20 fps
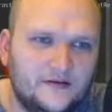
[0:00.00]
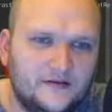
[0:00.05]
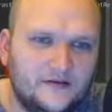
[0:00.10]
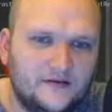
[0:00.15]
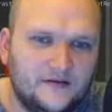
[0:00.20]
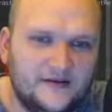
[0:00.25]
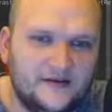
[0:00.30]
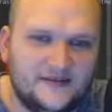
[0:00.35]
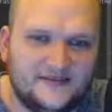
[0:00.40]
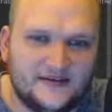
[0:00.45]

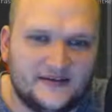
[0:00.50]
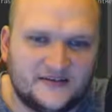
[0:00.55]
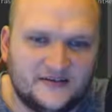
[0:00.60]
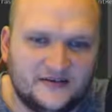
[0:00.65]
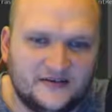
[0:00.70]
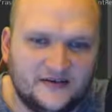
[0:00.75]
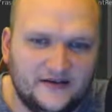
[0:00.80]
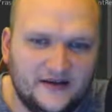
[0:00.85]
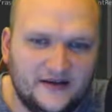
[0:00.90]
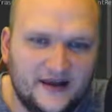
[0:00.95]
Let's
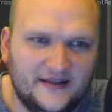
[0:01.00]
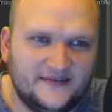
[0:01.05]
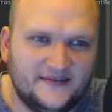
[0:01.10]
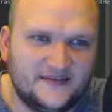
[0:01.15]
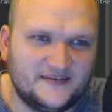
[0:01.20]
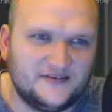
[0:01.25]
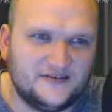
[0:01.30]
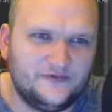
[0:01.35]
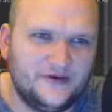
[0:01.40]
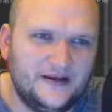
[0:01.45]
actually, it
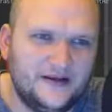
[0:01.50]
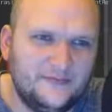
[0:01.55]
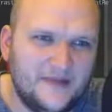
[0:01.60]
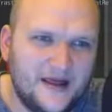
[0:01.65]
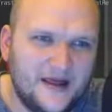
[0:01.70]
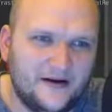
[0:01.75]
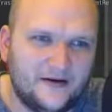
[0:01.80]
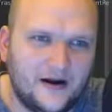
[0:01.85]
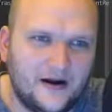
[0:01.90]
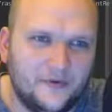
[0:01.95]
doesn't really
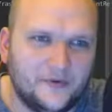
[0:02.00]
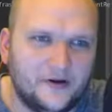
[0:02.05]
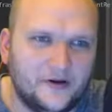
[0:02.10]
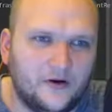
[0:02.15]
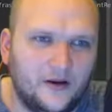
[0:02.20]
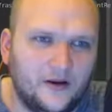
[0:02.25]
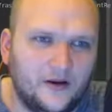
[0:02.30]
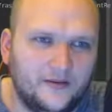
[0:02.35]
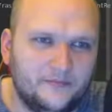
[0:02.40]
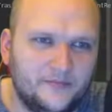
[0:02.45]
matter how we
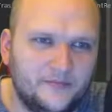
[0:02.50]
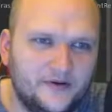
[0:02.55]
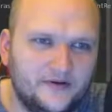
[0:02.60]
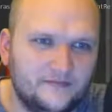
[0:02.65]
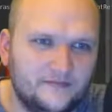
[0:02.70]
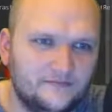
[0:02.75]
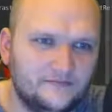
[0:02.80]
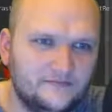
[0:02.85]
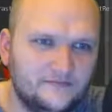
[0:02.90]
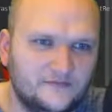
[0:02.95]
call it, but
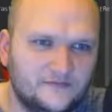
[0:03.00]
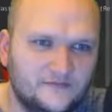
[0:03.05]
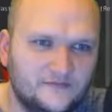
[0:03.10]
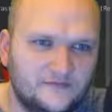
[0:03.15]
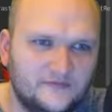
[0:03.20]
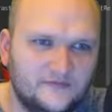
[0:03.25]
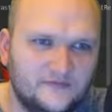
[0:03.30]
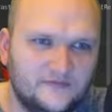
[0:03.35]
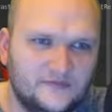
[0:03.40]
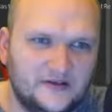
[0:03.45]

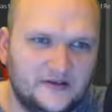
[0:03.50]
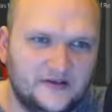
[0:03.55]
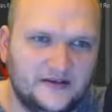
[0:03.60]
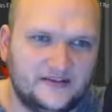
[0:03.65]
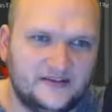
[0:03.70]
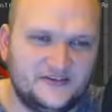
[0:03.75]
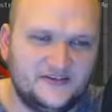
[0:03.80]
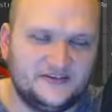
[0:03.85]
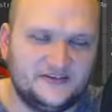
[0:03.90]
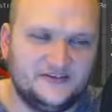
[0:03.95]
let's
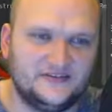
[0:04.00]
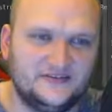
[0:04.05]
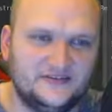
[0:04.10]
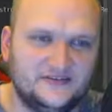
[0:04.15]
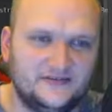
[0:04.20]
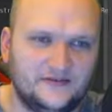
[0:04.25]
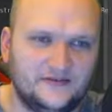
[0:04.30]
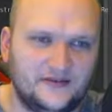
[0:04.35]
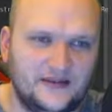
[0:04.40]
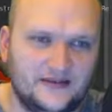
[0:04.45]
just
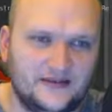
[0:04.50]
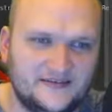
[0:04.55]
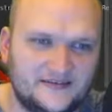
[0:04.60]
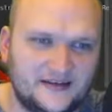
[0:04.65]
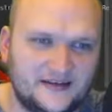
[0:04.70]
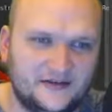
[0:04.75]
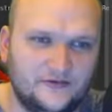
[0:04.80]
stick to